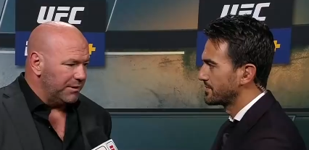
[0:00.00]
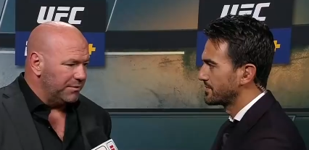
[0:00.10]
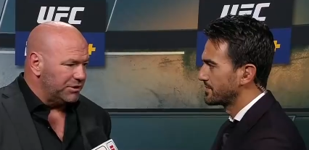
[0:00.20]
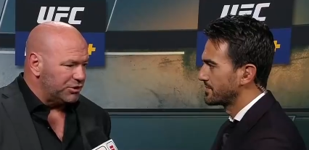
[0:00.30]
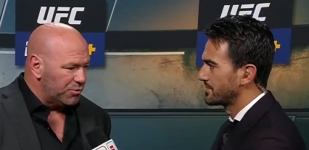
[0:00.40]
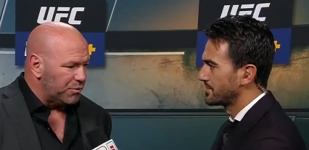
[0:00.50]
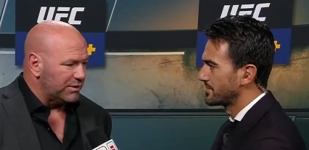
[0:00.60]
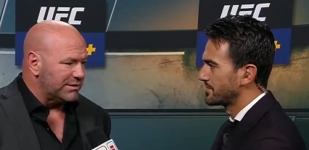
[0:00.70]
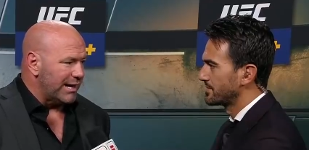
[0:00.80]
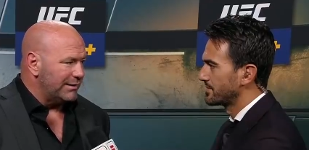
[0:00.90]
Speaker 1: going to be super
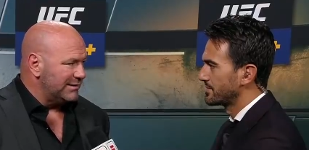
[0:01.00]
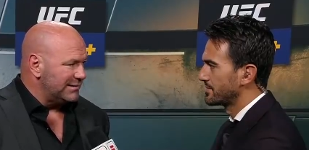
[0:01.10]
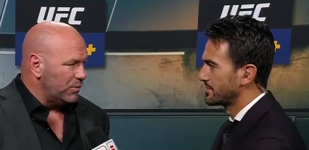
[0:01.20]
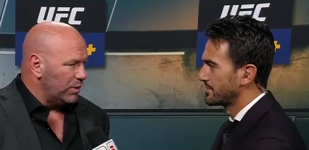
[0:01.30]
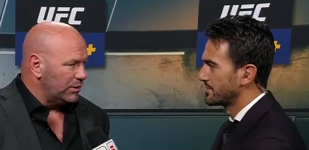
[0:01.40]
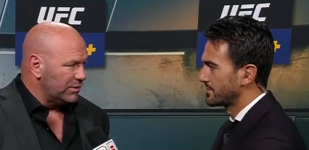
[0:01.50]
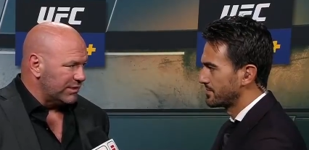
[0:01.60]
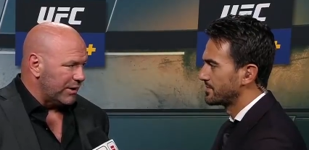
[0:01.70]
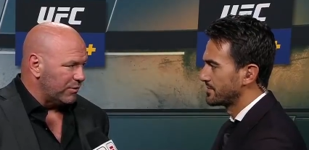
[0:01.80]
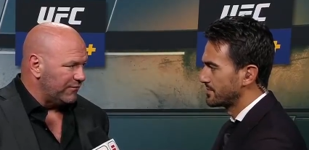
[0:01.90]
excited to see what he
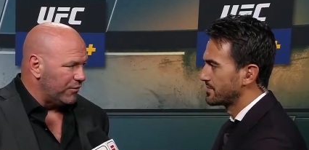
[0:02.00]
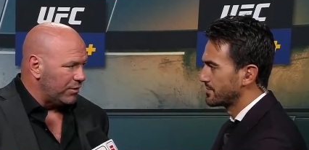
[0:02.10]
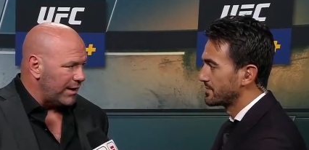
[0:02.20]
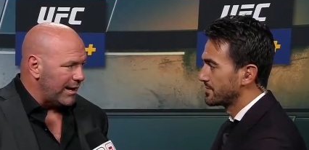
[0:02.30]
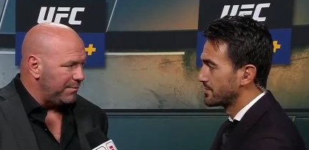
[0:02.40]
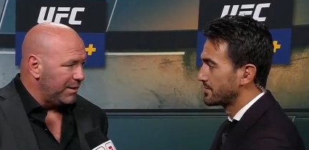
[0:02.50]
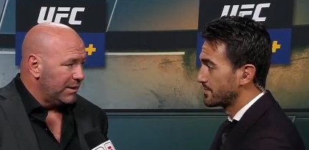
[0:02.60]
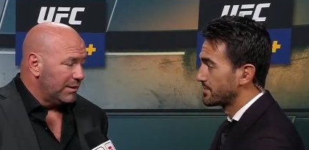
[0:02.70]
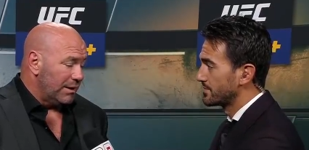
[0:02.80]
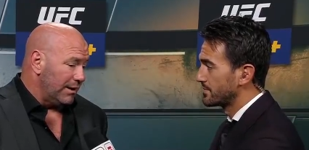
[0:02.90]
looks like with a full camp
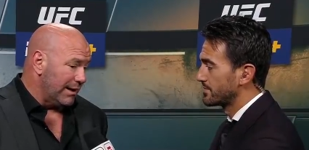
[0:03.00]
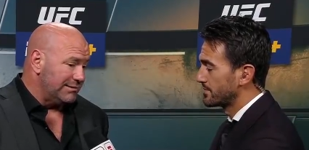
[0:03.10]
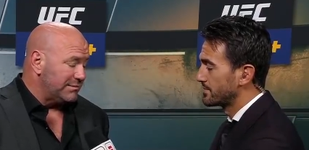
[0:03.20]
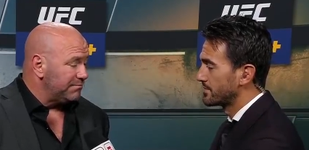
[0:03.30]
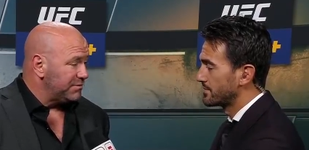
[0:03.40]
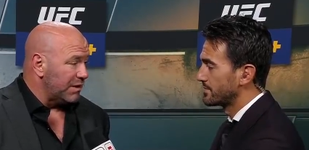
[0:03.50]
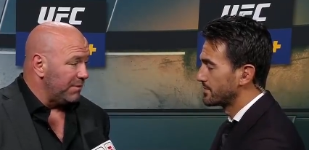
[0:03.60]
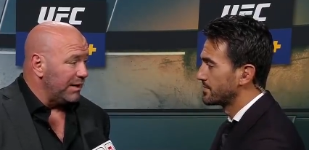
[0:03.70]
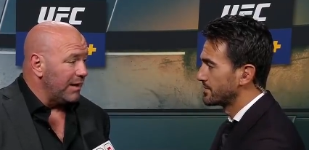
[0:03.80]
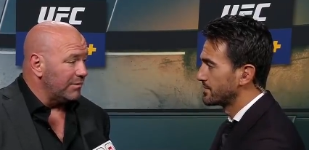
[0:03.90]
against
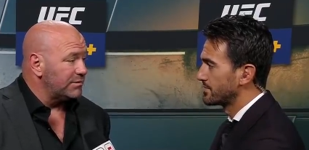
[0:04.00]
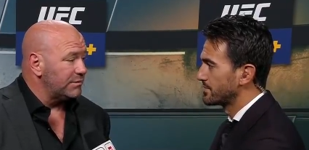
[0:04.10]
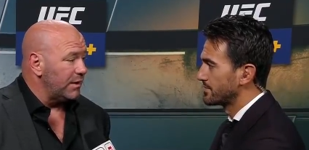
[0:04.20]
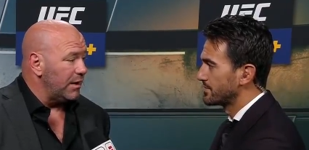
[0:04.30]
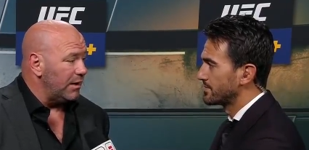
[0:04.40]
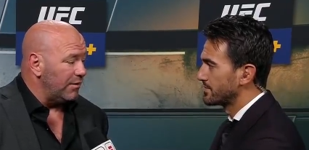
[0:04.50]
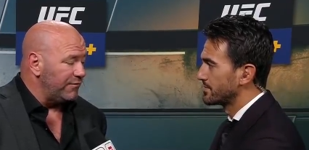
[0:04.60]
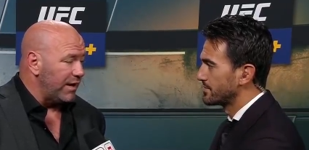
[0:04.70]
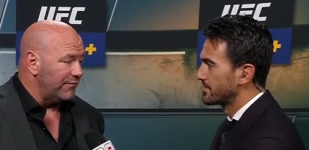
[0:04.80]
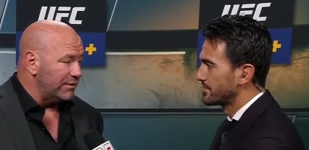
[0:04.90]
somebody else
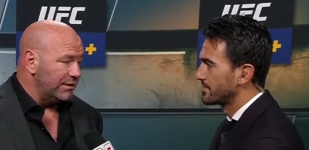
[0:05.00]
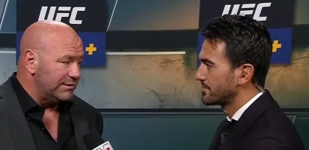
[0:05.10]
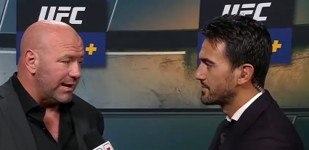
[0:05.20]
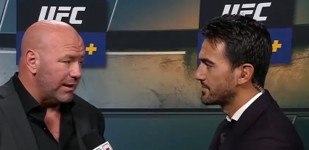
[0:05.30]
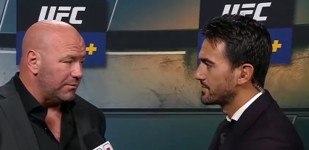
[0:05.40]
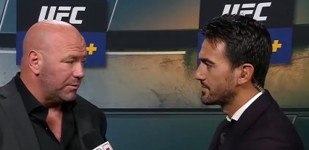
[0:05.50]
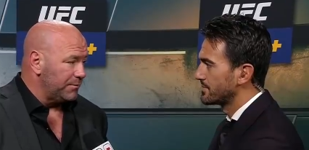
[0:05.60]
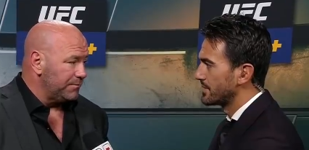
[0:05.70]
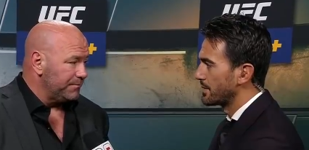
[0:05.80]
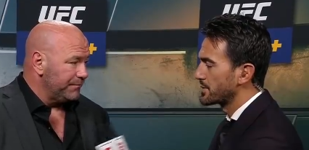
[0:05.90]
of Kevin Lee's caliber.
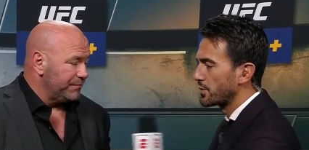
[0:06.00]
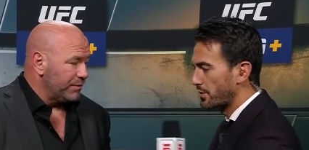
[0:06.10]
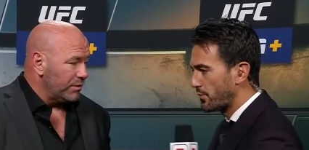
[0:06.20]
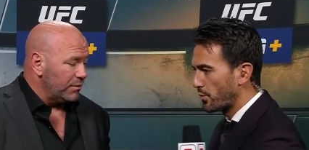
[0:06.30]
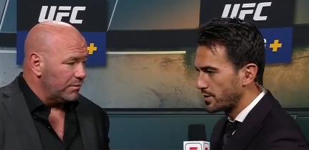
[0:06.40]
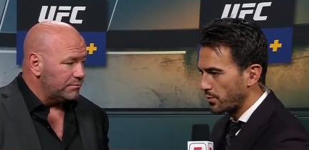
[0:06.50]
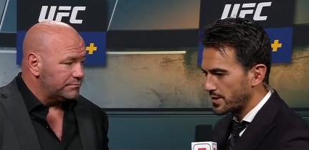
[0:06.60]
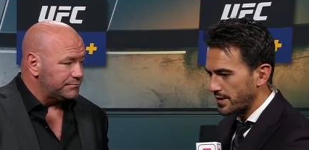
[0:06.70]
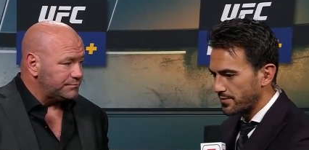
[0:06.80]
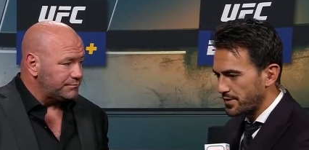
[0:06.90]
Speaker 2: Yep, so looking forward to
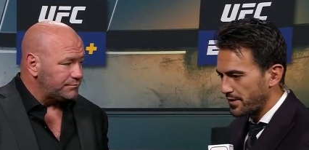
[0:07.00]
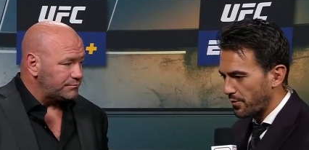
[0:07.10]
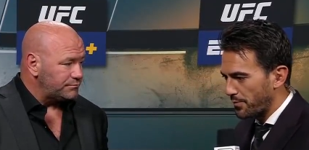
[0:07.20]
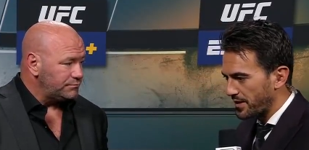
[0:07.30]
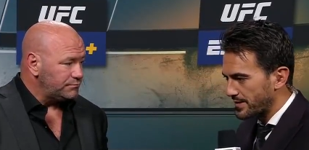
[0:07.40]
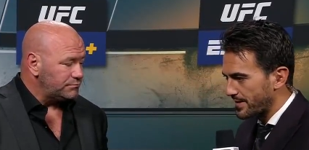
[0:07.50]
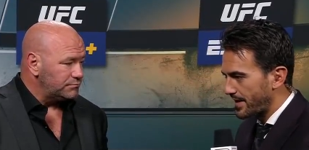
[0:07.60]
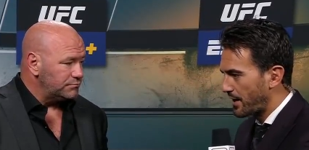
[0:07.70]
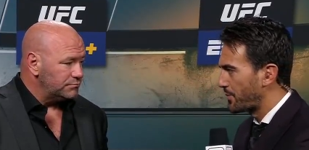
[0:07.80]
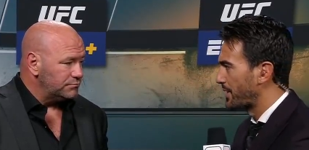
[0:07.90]
what's next for Daniel Rodriguez. And then
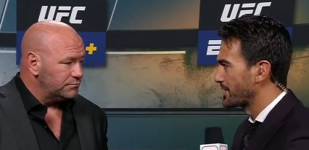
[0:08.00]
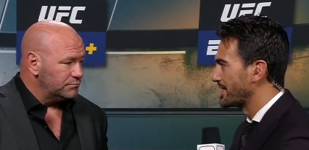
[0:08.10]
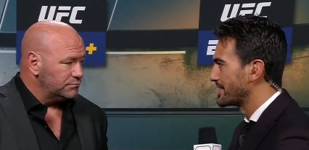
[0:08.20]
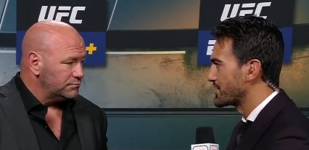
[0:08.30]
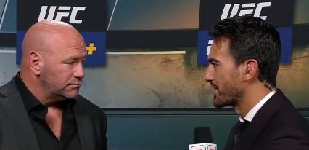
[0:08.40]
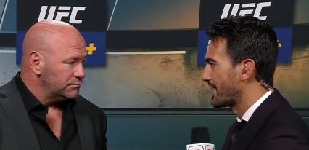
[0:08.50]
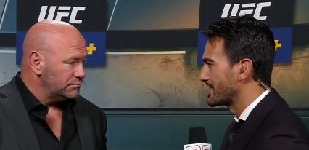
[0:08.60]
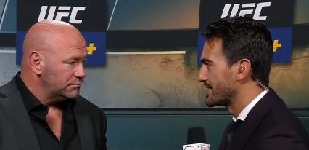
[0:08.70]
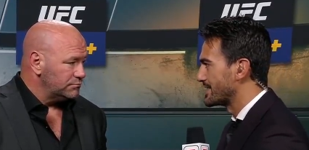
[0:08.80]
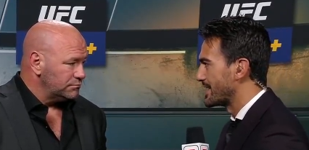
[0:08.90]
how about Giga
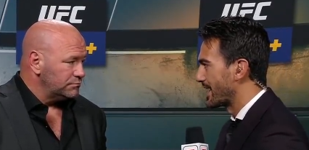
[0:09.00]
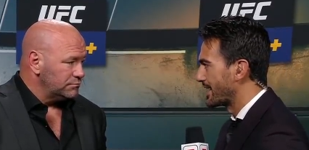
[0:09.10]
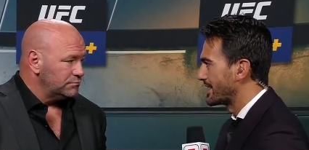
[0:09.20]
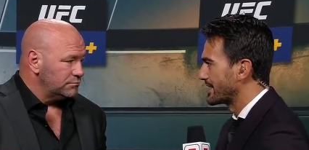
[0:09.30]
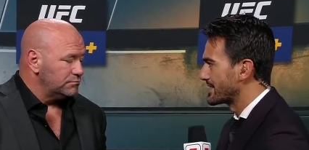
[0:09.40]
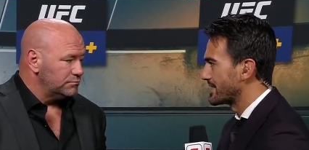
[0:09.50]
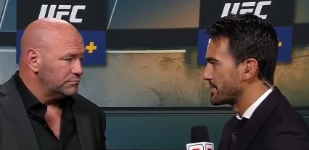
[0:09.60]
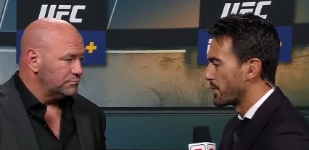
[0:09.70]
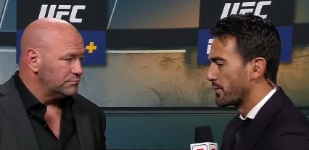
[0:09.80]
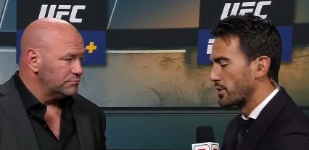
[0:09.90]
Chikadze tonight against
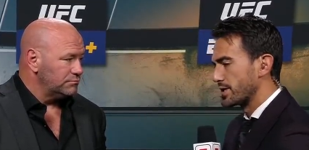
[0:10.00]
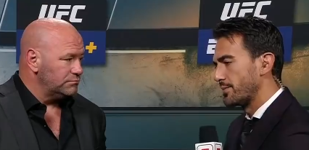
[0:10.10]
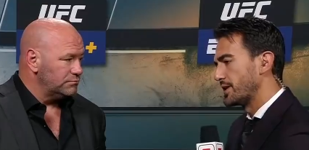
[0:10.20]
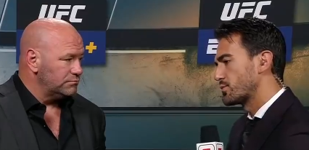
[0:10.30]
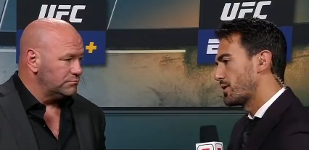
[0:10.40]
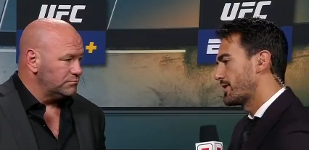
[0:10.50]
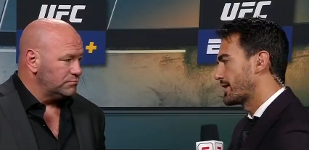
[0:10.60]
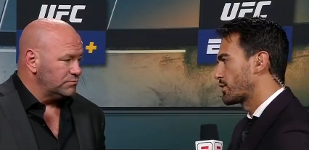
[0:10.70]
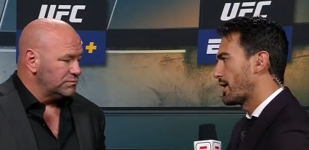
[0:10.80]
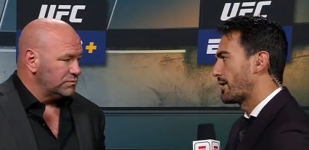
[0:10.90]
Edson Barboza? I mean, it's one
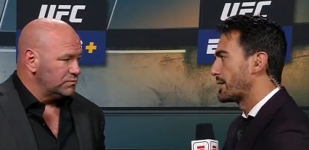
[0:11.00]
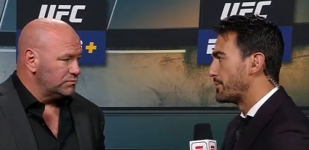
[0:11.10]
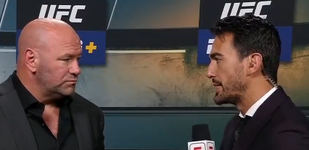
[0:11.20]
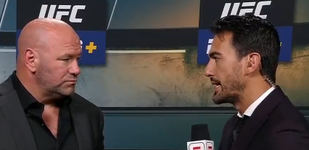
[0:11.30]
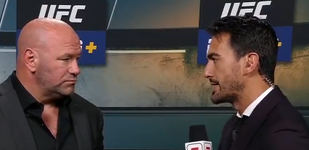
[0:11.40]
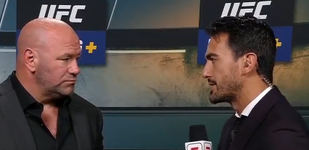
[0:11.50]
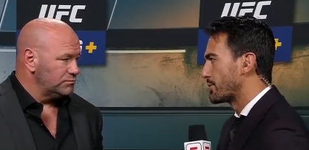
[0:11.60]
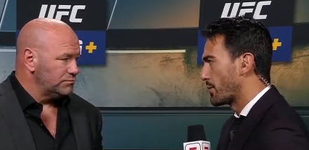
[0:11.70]
thing to go out and beat Edson